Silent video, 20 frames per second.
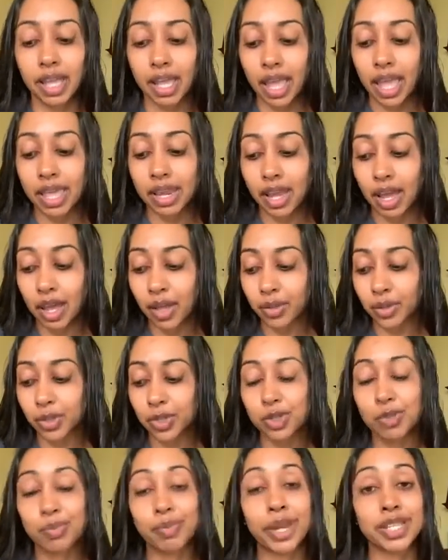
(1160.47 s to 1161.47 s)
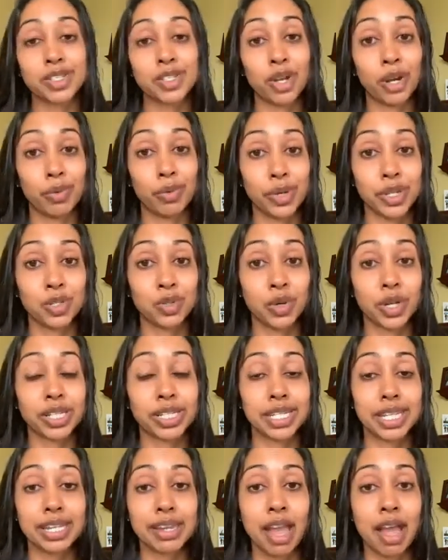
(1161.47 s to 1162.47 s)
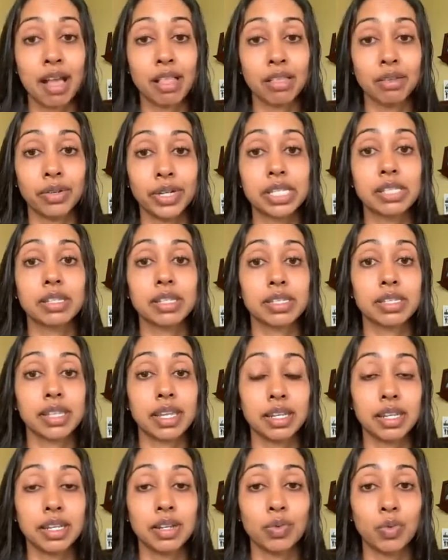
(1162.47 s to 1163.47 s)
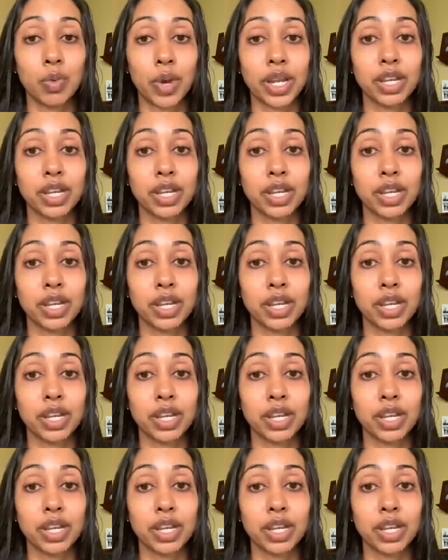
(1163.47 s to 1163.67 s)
and others might start restricting calories because they need a way